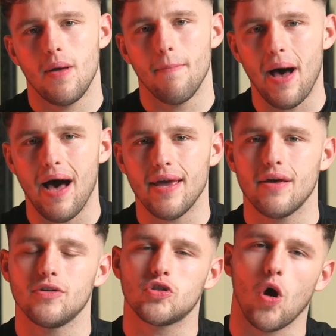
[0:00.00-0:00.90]
my
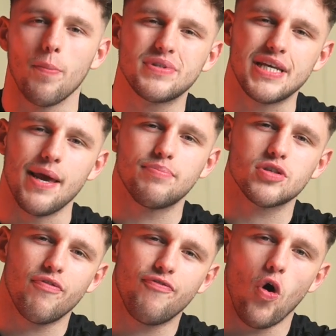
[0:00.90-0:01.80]
top tips
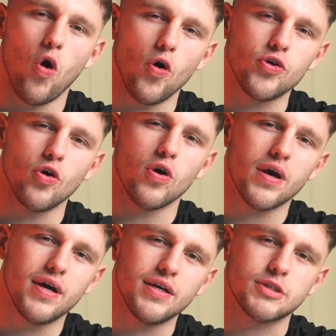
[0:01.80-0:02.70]
for young
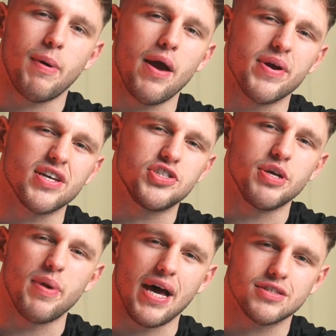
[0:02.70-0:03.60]
aspiring
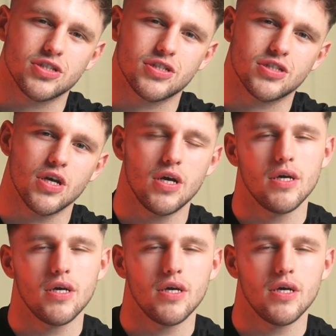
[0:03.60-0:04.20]
gymnasts.